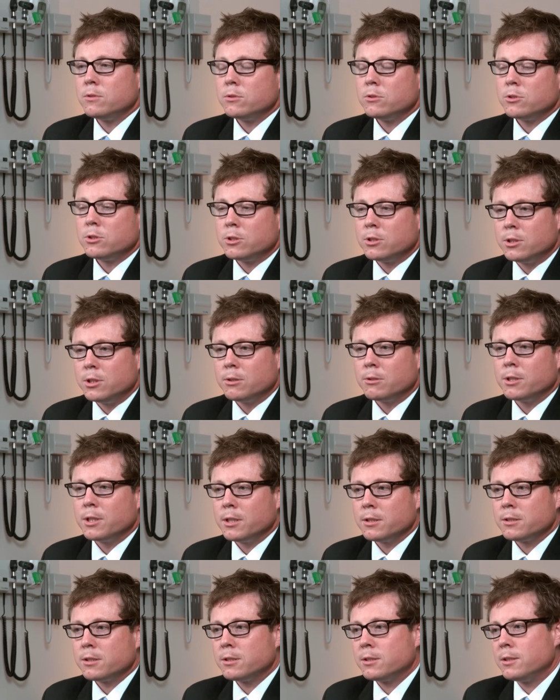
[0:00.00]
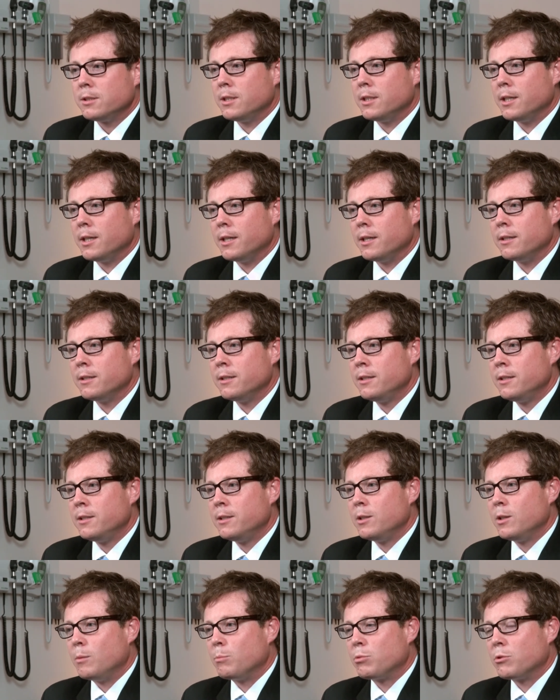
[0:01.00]
serious
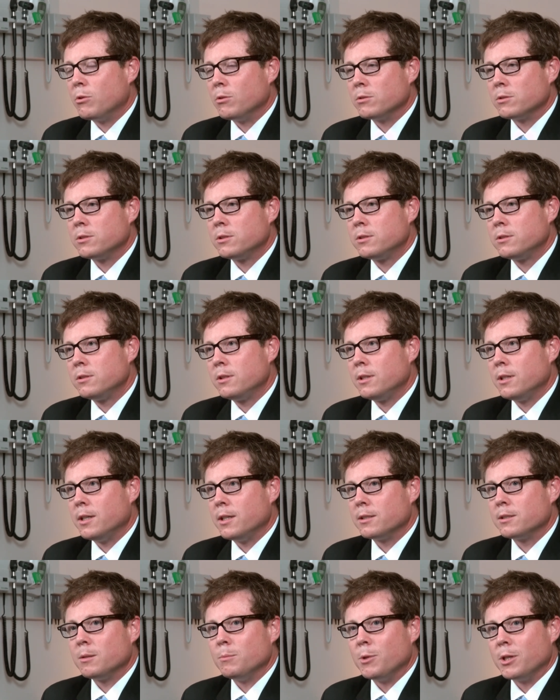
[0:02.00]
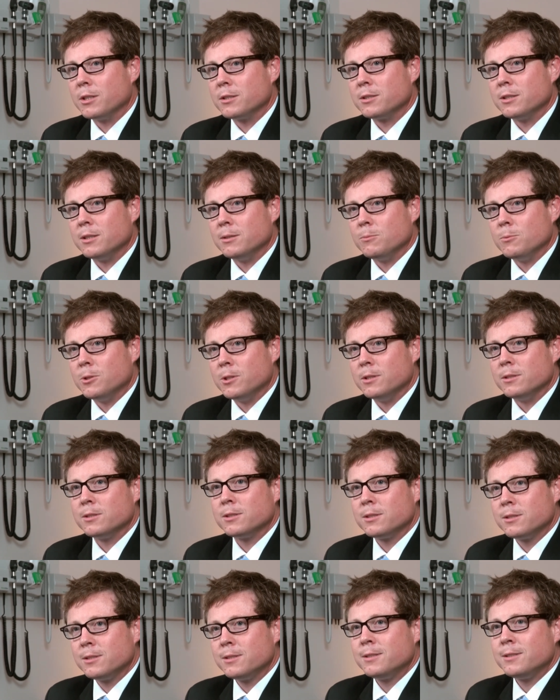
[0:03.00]
approach to medicine
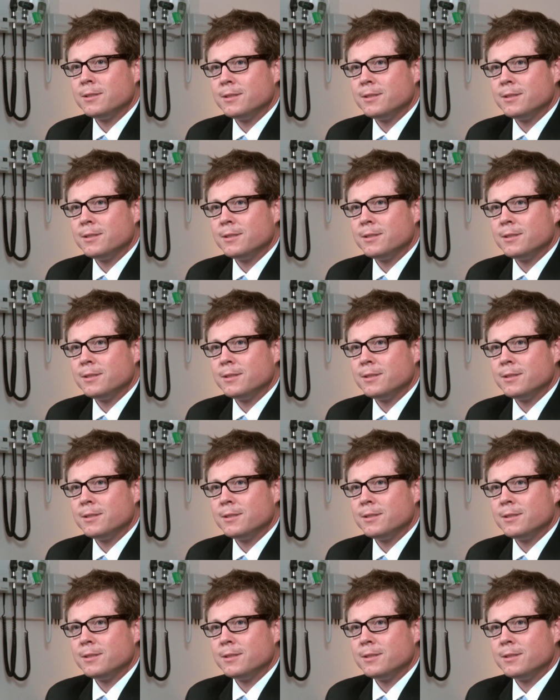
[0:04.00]
was